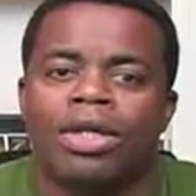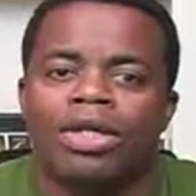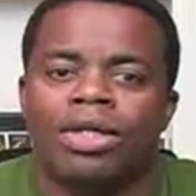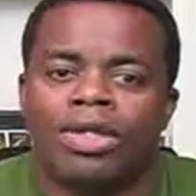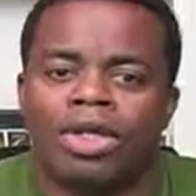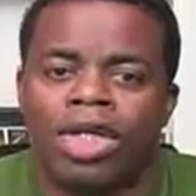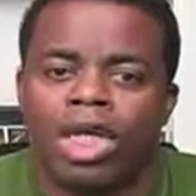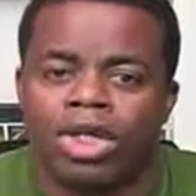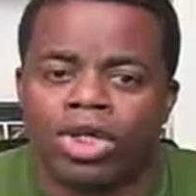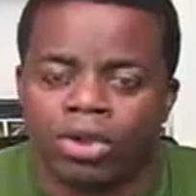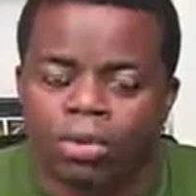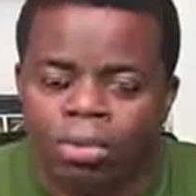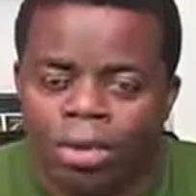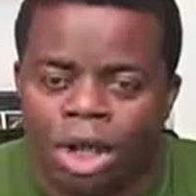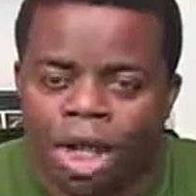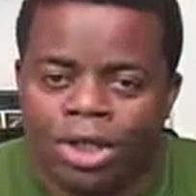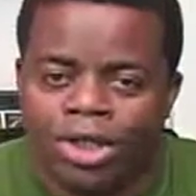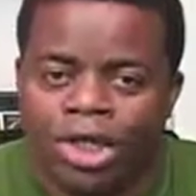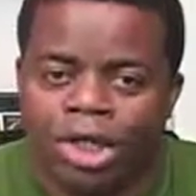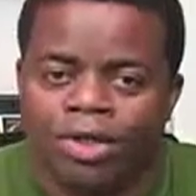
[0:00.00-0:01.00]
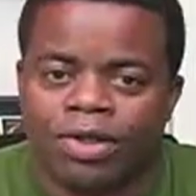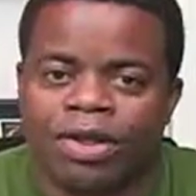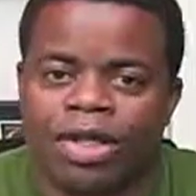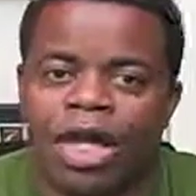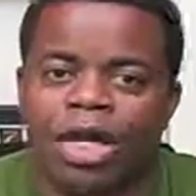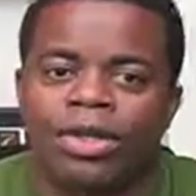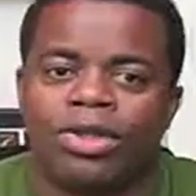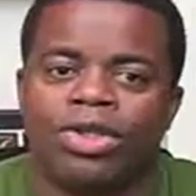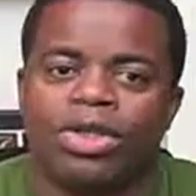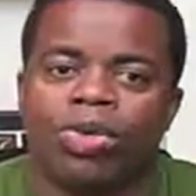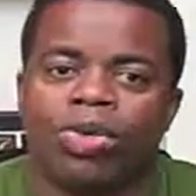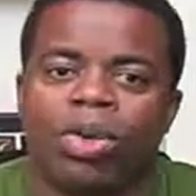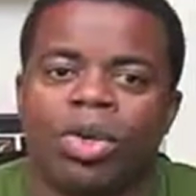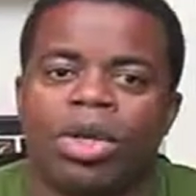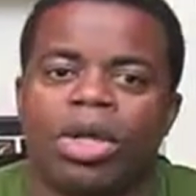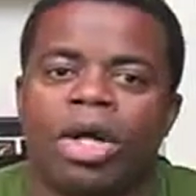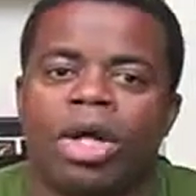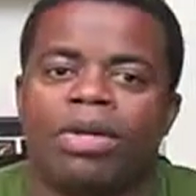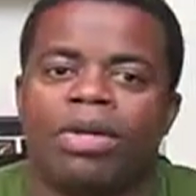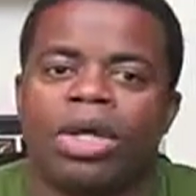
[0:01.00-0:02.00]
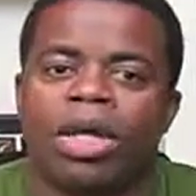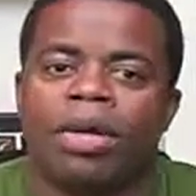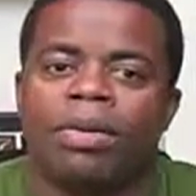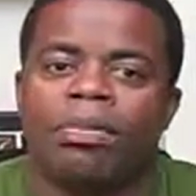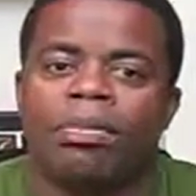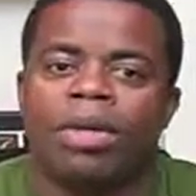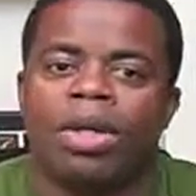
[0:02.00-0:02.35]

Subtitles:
to get your projects done, to work on them.